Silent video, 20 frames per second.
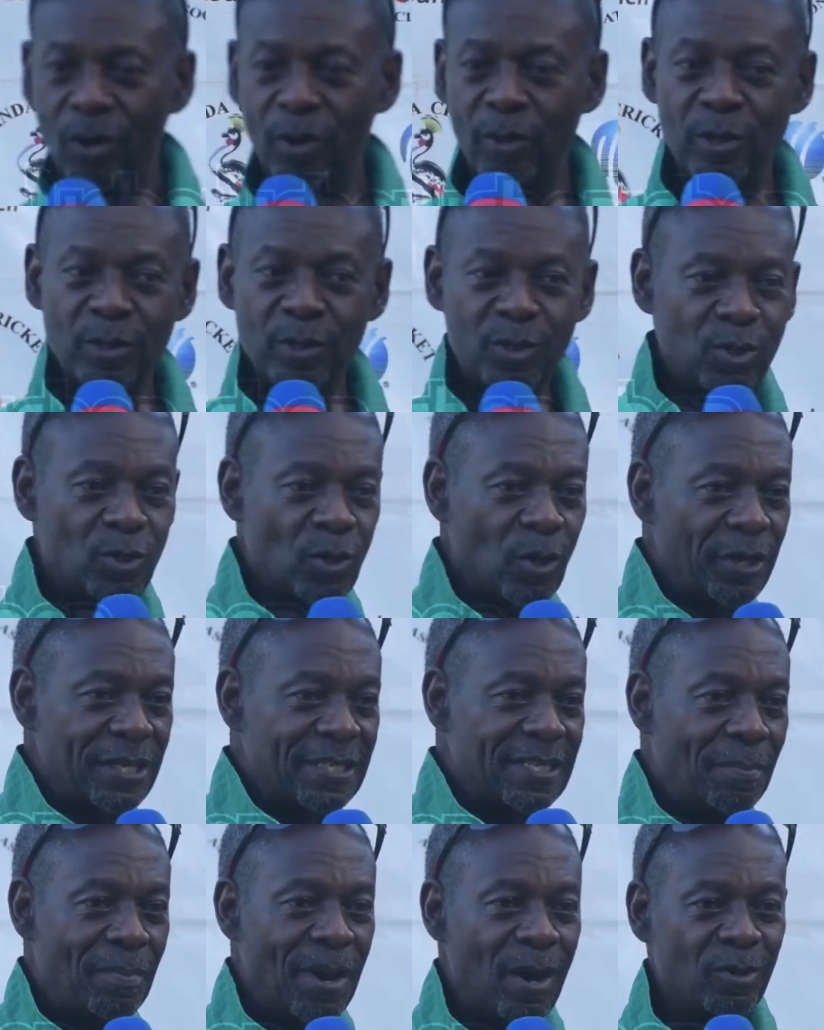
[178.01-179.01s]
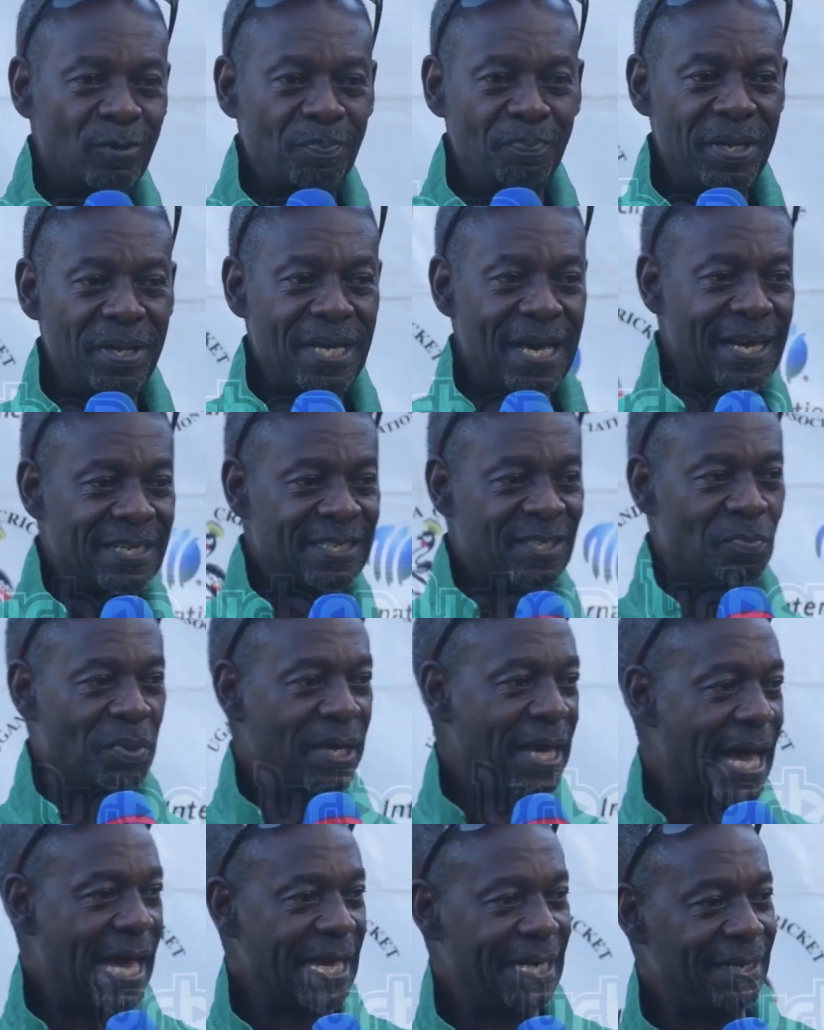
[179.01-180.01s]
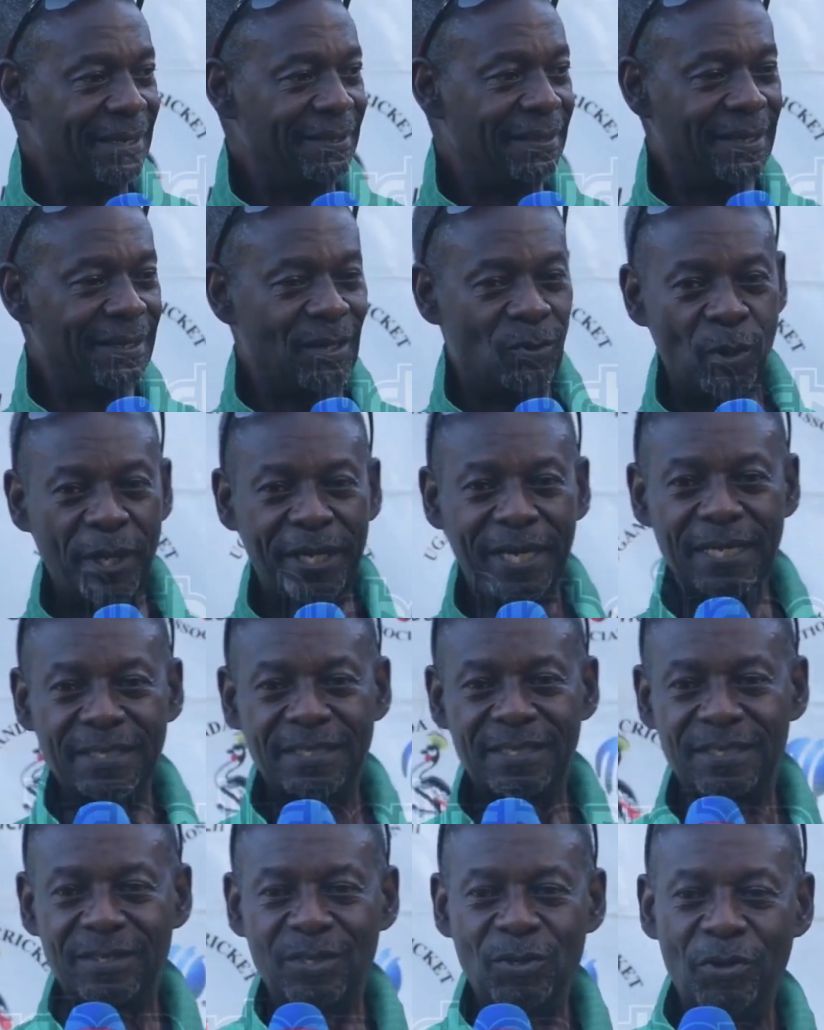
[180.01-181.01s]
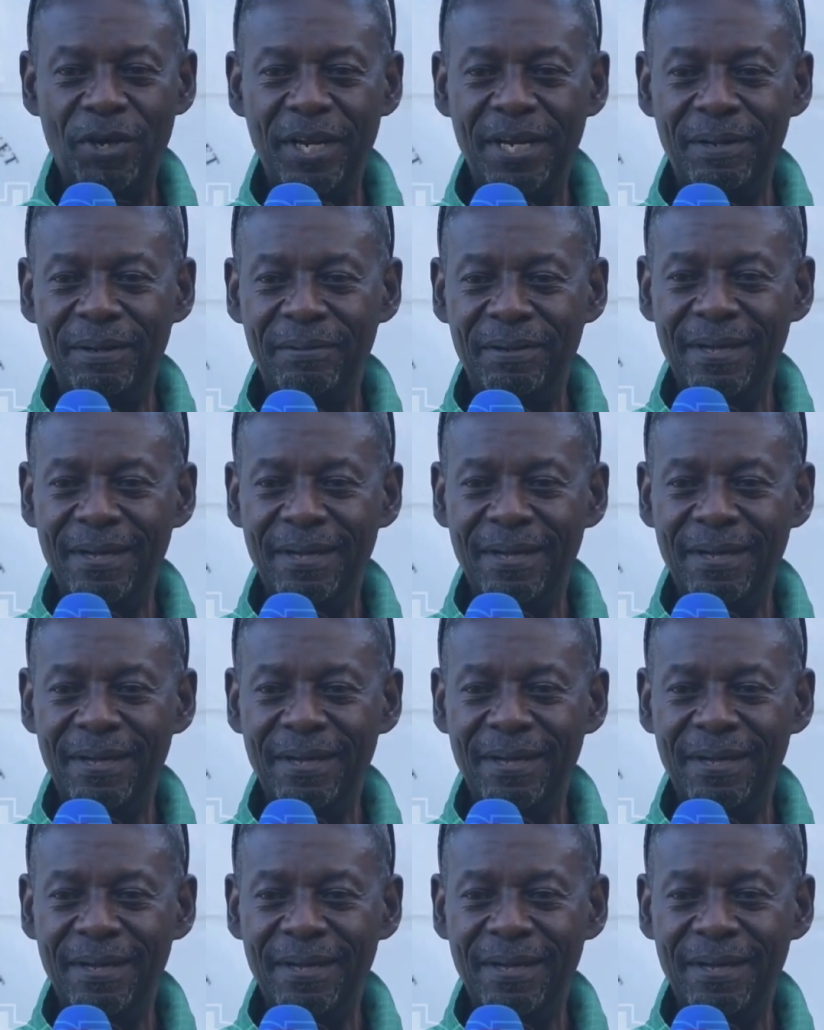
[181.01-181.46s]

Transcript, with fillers: All those stories about beers behind the wickets during